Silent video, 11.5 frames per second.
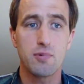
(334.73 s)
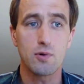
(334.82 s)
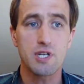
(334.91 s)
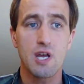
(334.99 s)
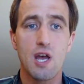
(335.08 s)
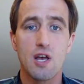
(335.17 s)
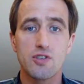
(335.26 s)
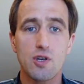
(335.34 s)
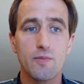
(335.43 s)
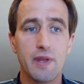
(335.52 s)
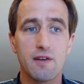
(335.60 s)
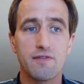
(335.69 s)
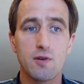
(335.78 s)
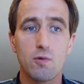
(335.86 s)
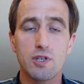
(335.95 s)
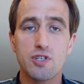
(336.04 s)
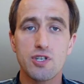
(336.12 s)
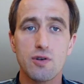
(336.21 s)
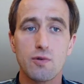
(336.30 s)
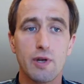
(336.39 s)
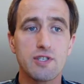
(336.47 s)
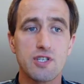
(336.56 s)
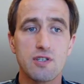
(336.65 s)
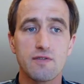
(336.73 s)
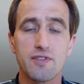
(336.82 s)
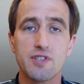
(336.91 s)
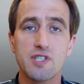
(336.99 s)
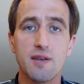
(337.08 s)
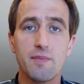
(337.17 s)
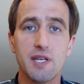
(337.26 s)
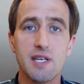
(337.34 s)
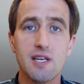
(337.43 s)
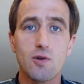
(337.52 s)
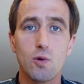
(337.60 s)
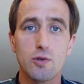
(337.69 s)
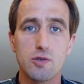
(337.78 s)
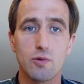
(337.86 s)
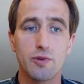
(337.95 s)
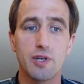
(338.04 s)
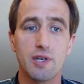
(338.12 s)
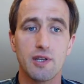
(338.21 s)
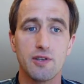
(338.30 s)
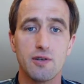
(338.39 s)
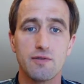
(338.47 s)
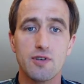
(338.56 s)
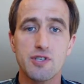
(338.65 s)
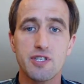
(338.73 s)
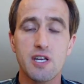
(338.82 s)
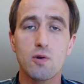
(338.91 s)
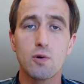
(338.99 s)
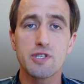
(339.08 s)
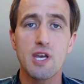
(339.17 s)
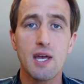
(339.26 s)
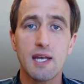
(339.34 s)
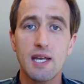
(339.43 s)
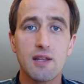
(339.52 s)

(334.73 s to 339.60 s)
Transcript: the airport. So if you want to register for the CPD course or the university course,